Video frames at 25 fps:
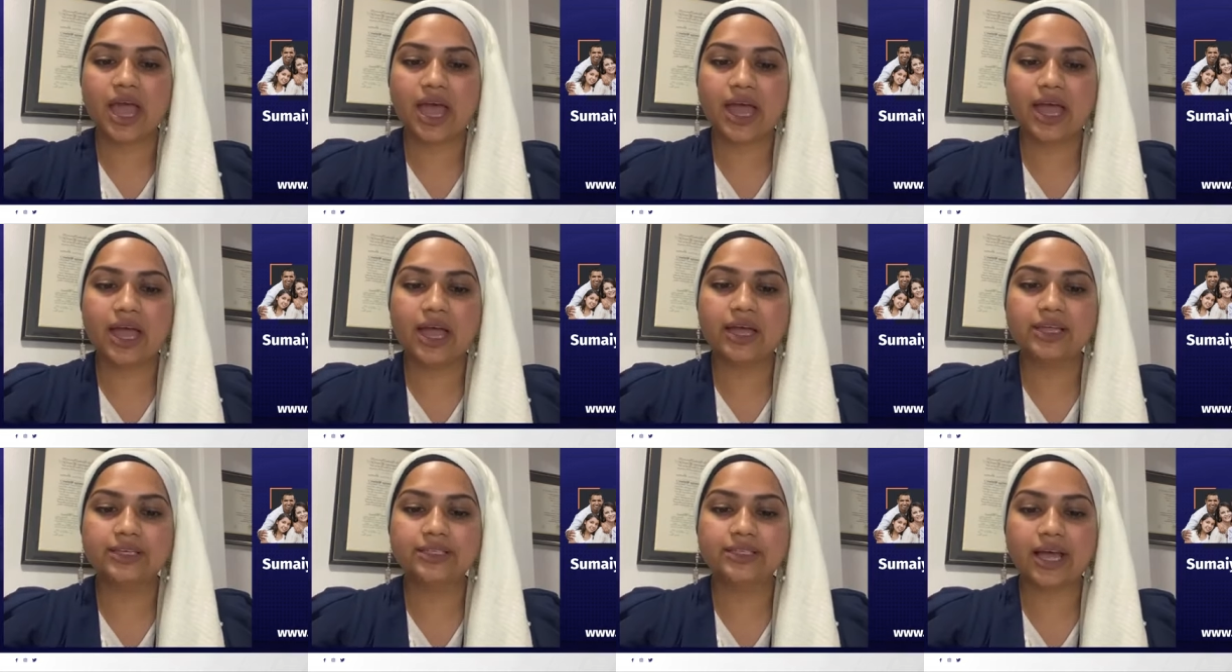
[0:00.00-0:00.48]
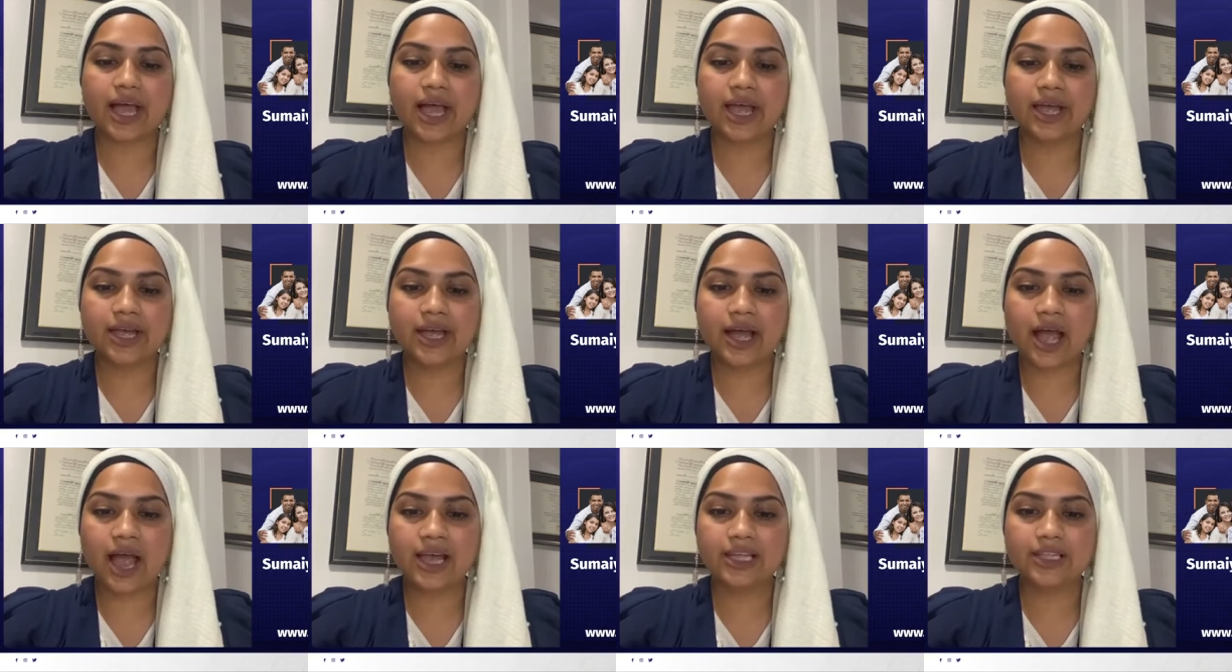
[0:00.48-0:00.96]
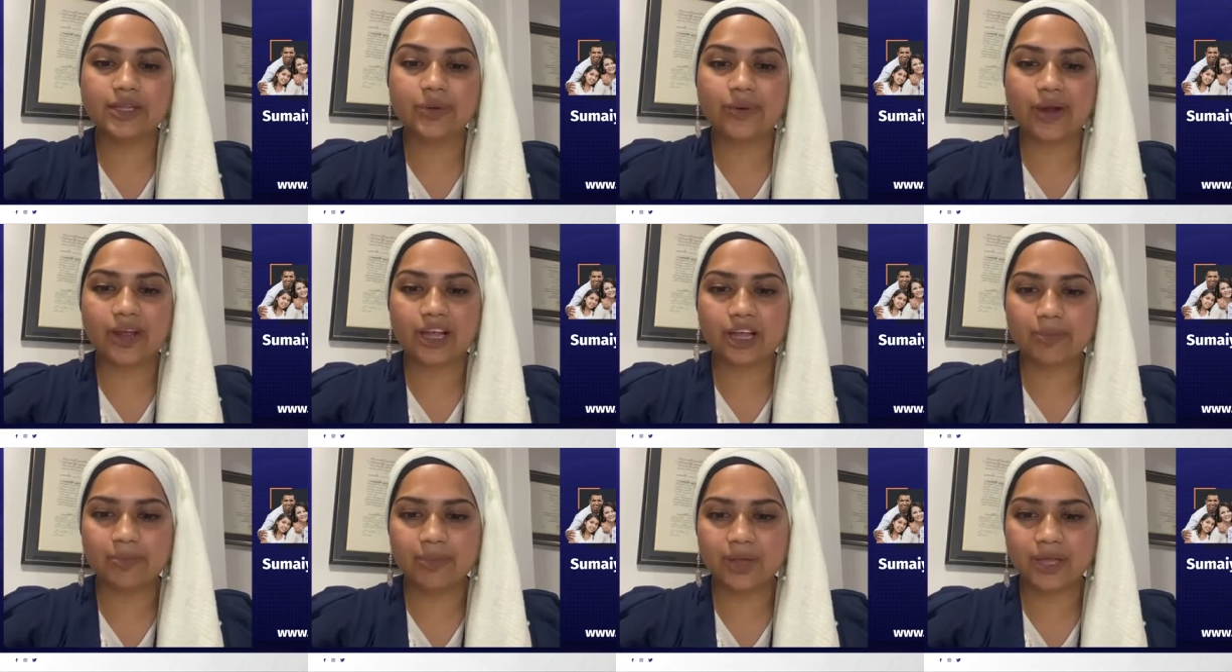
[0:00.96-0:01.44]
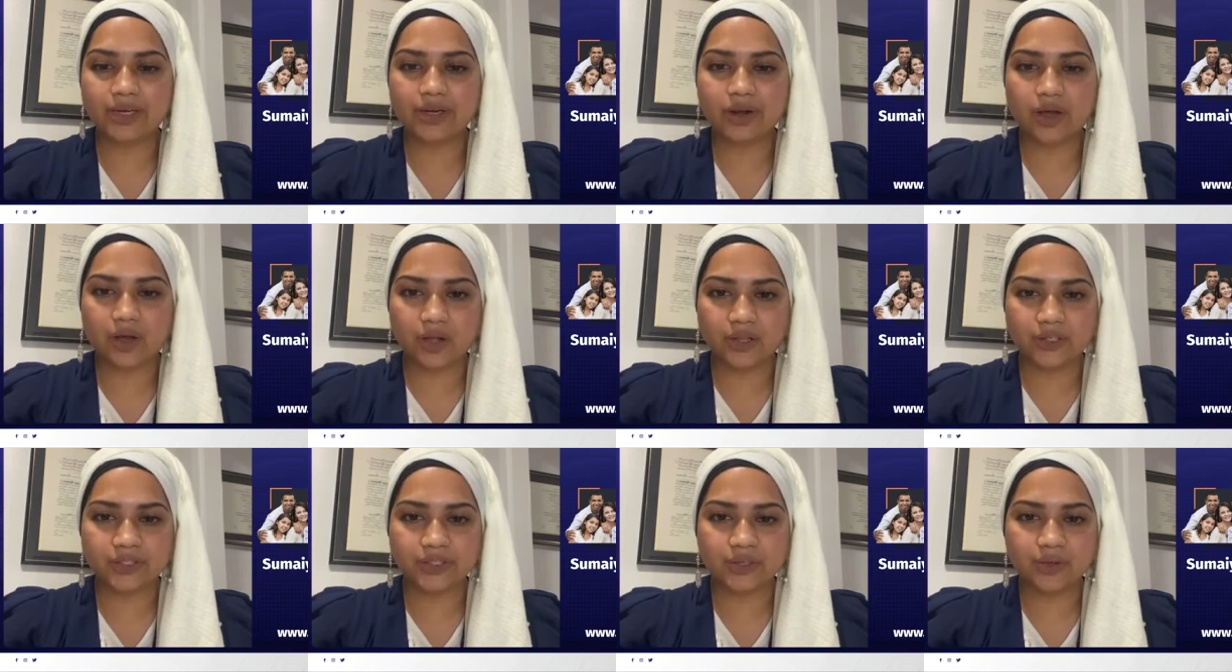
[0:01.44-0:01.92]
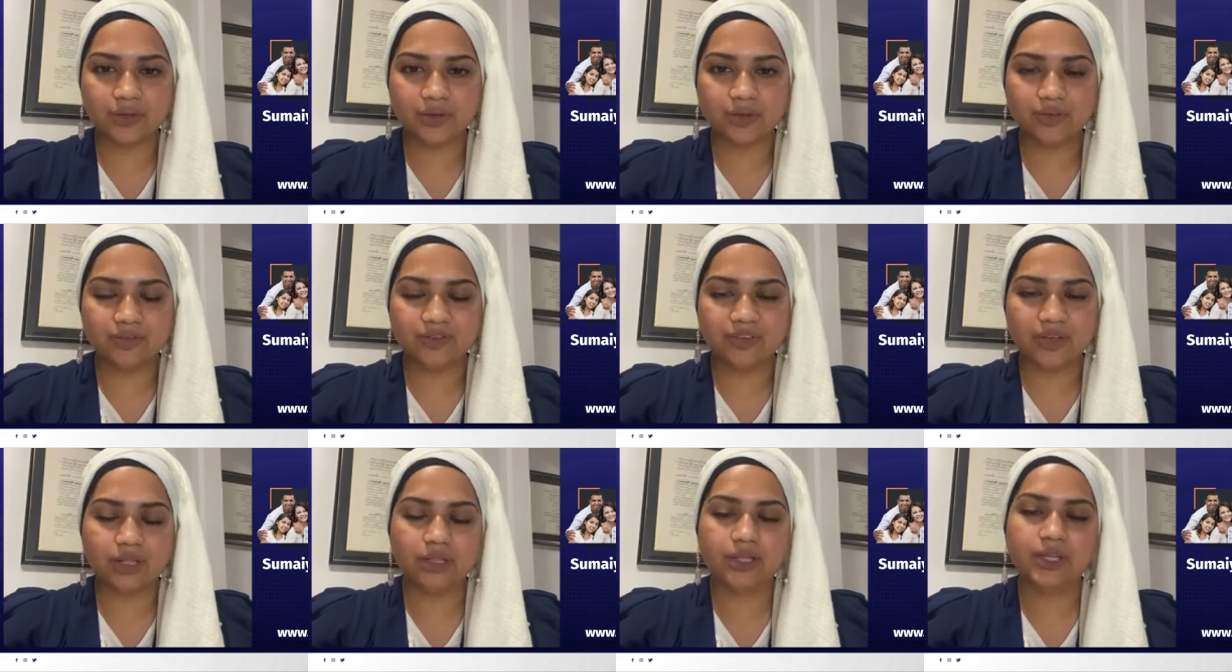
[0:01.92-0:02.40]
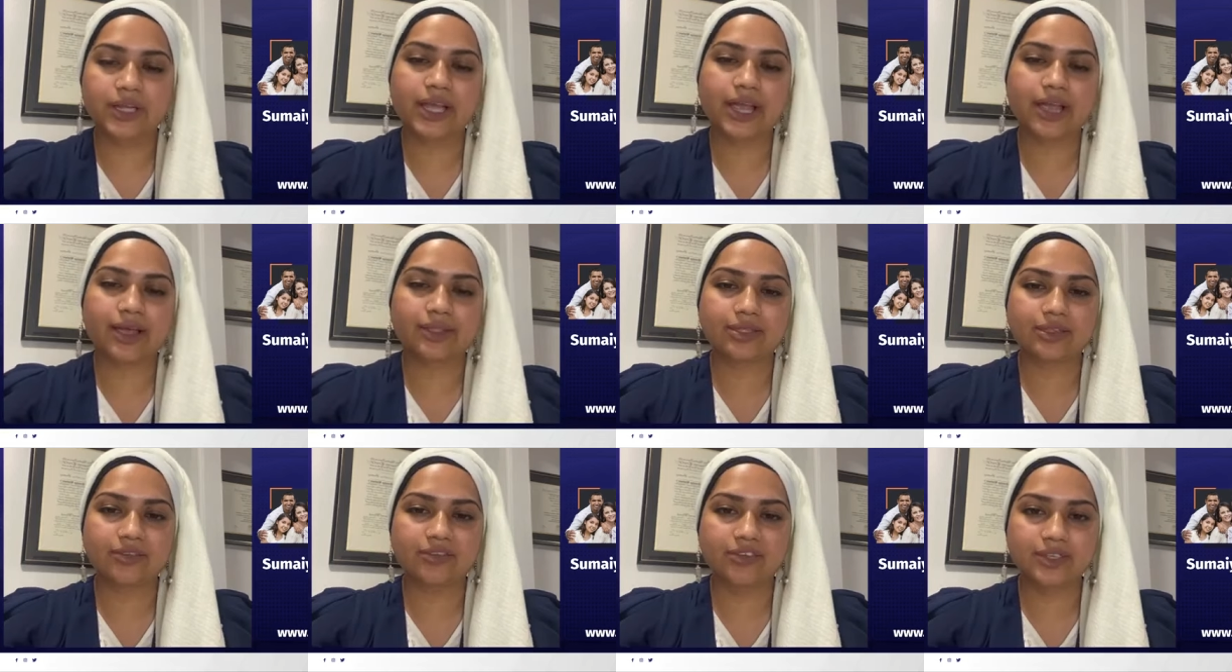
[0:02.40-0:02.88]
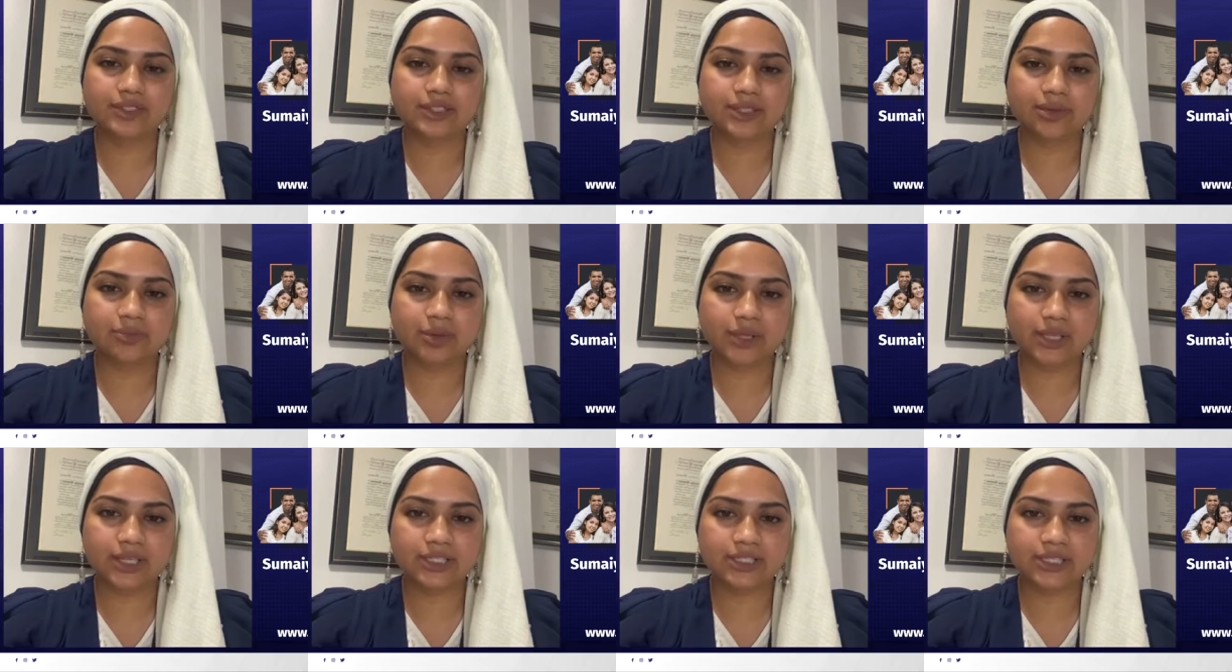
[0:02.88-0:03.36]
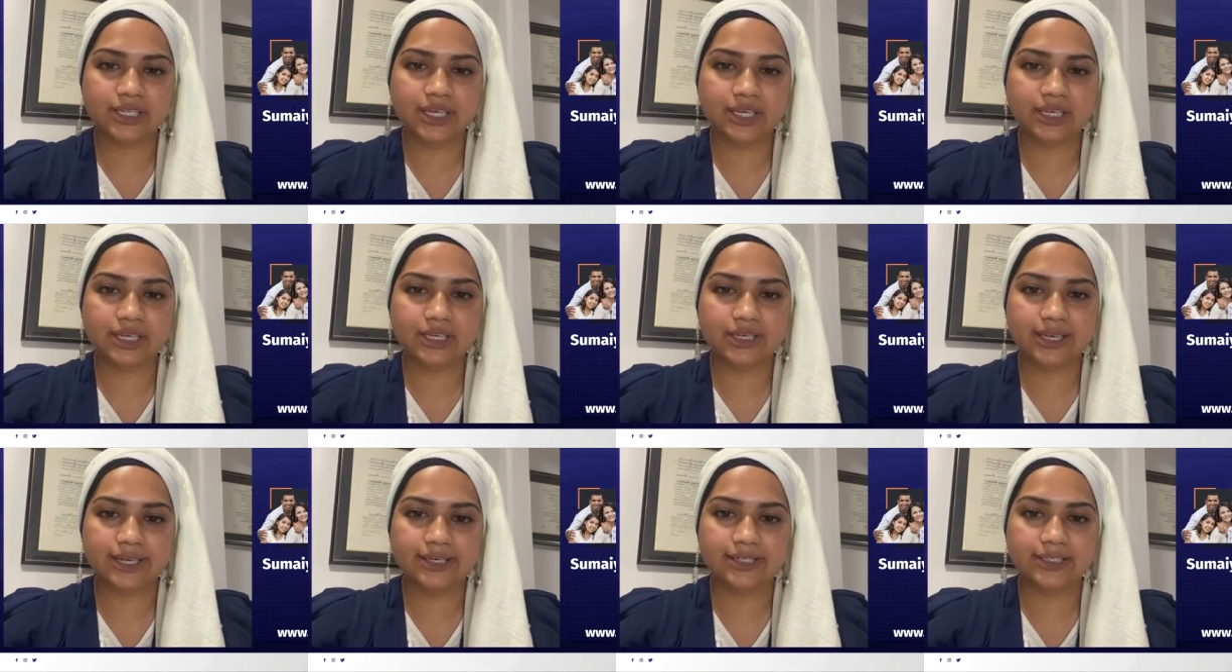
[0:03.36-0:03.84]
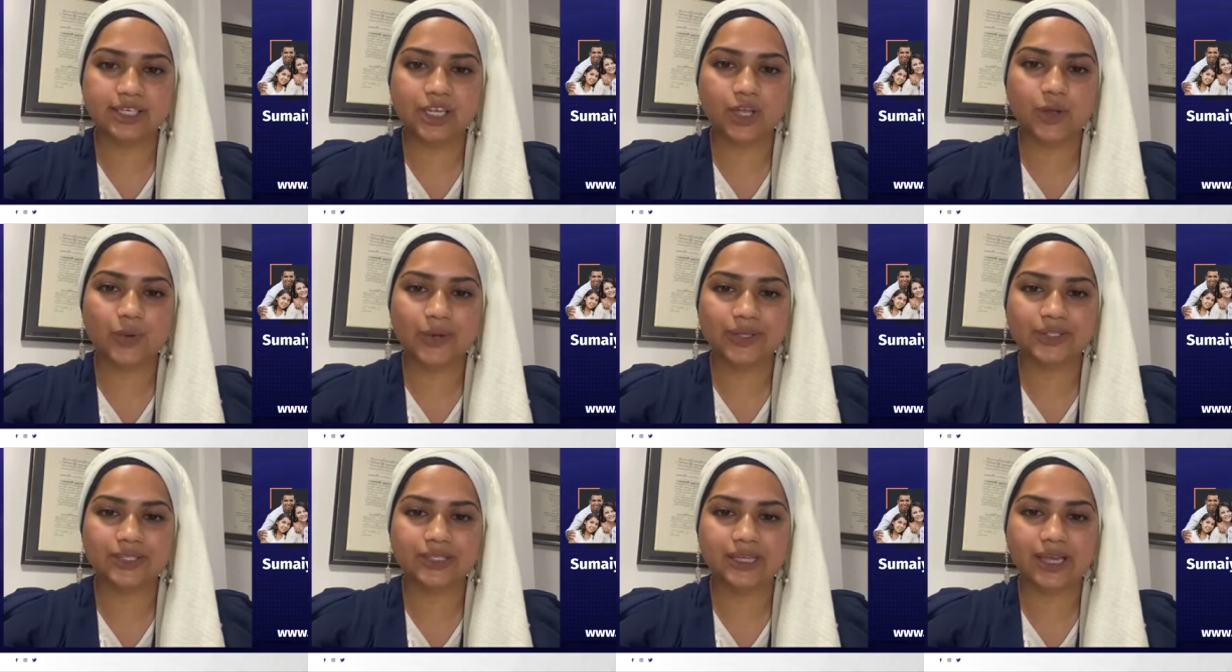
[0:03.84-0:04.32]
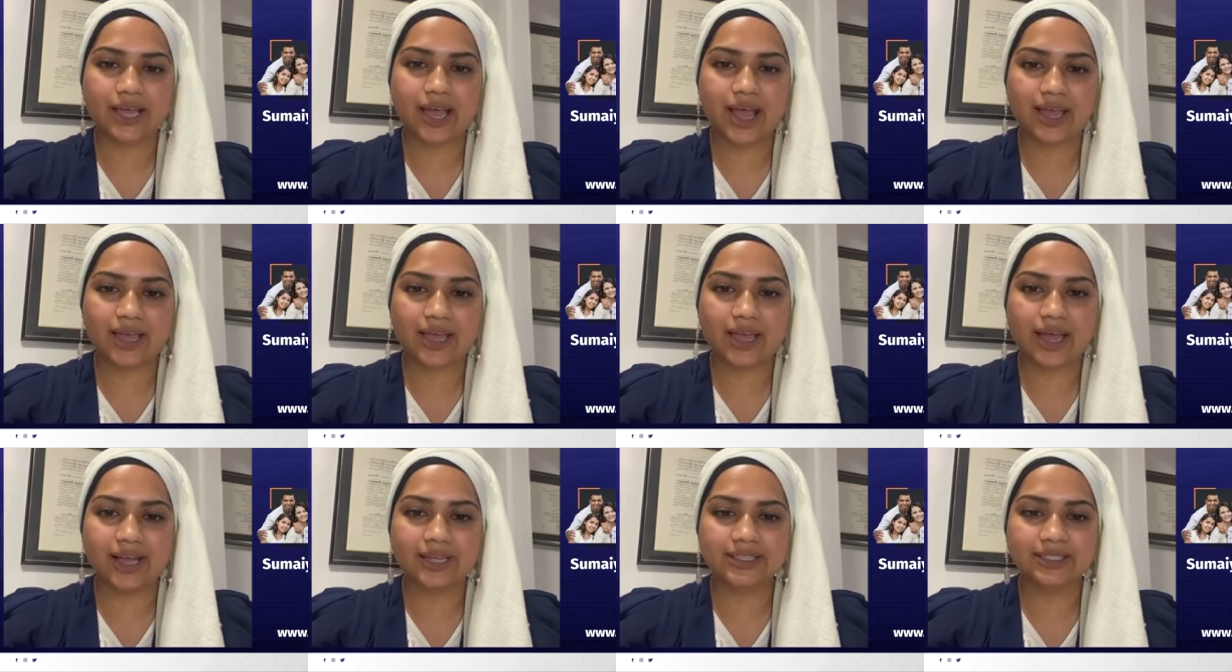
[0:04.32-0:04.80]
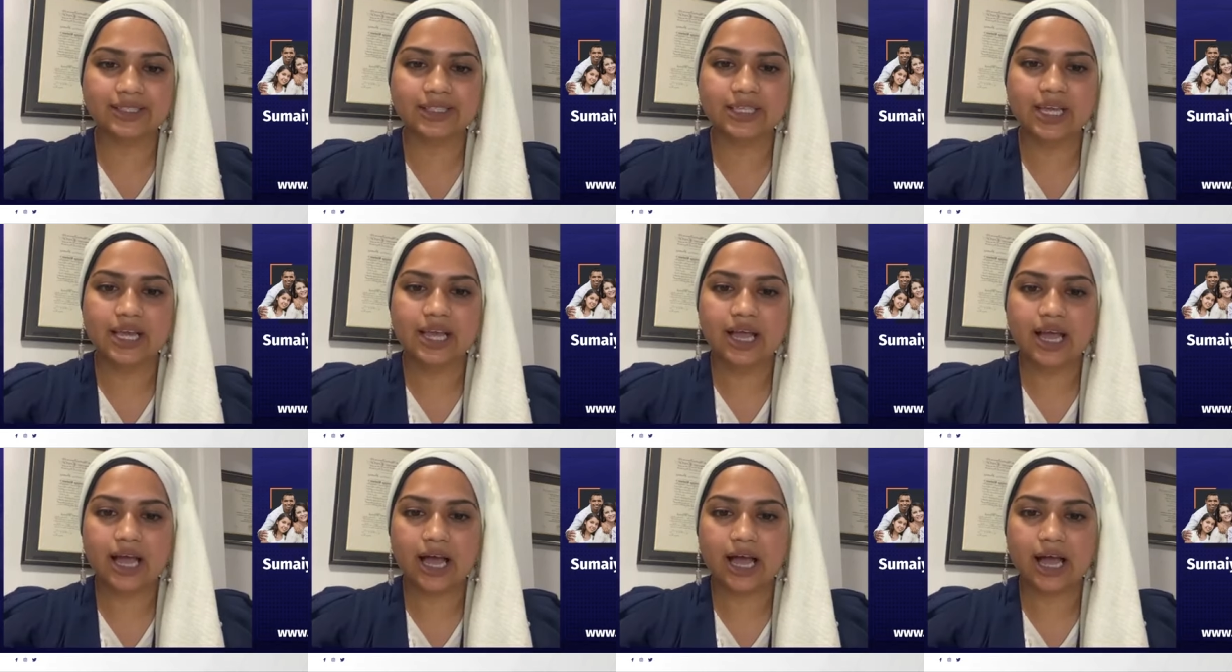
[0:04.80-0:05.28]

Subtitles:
And I highly recommend also looking at the Visa Bulletin and USCIS